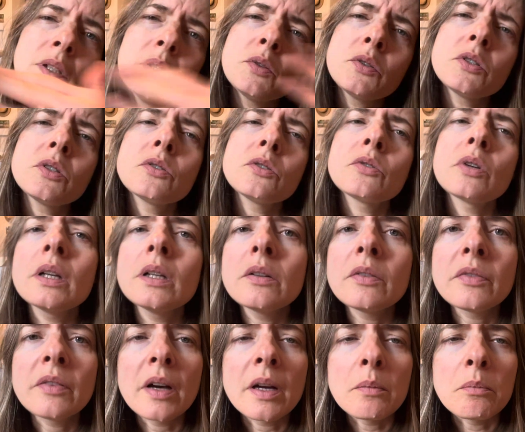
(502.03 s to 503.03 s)
I was just trying to
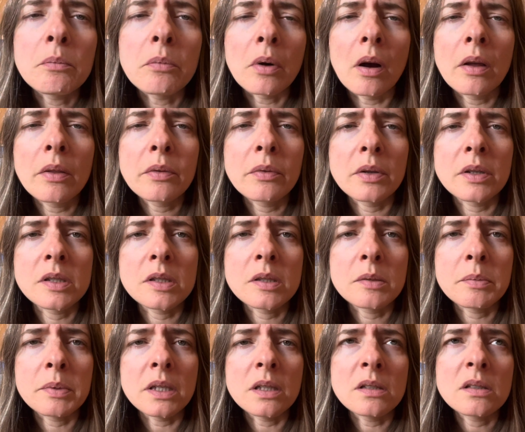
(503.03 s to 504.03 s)
find broth
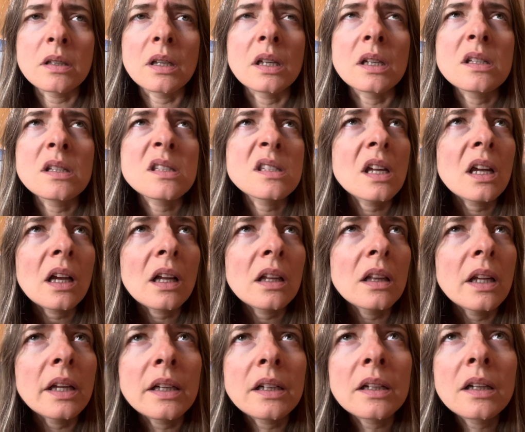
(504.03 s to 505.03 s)
recipes, like sick,
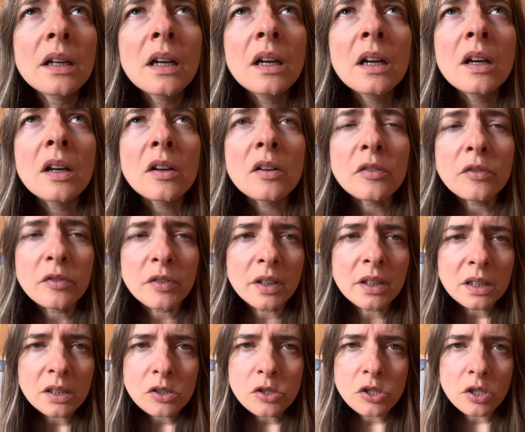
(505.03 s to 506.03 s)
like
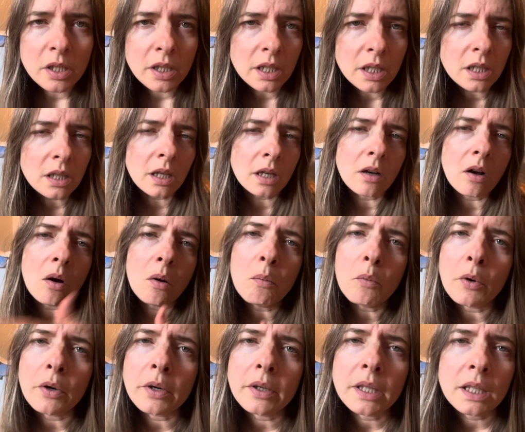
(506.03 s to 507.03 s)
feeling shitty, like all
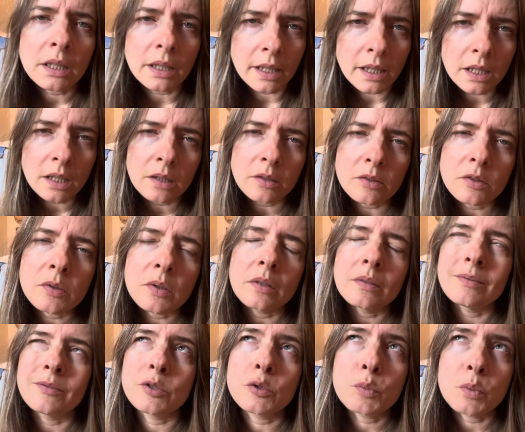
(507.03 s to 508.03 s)
morning, like
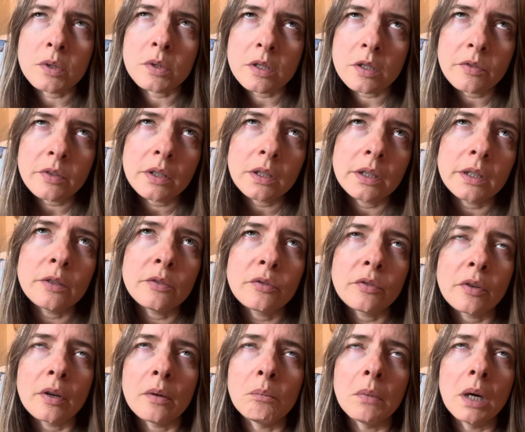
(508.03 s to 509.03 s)
specifically
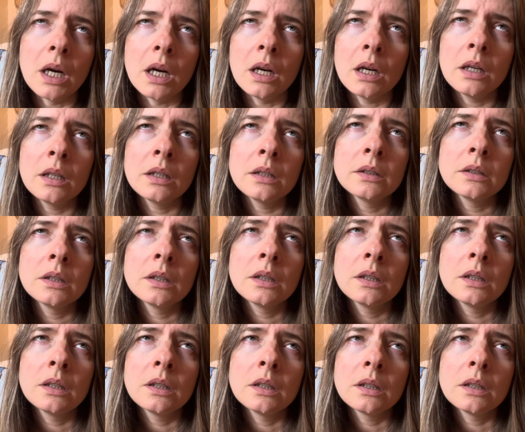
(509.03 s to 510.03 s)
from
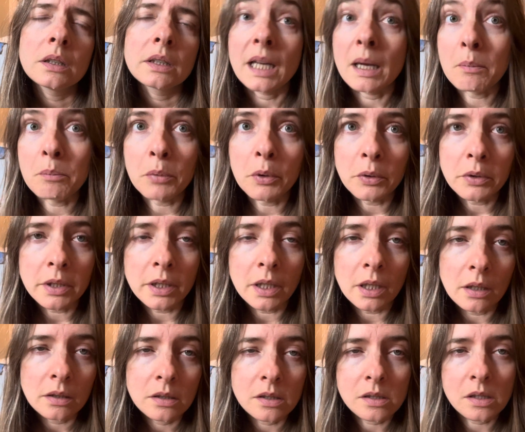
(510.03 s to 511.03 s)
Cambodia,
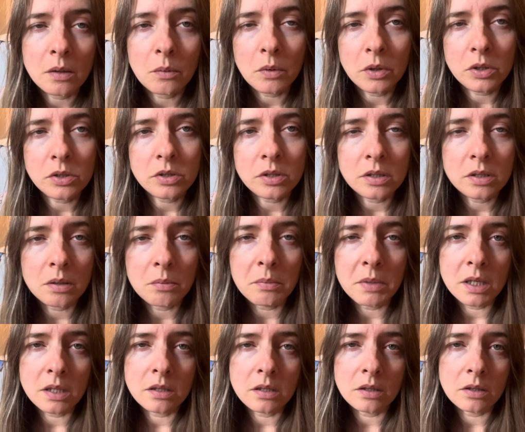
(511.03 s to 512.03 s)
because I watched this
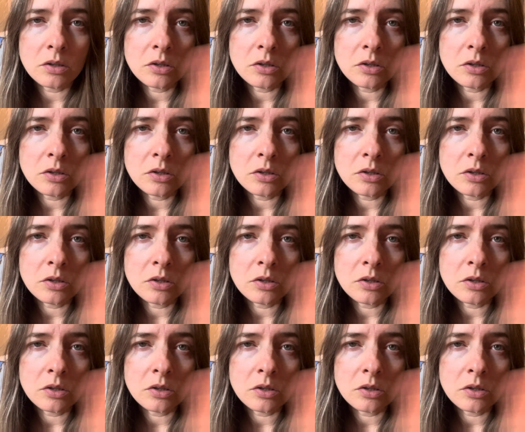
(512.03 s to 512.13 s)
amazing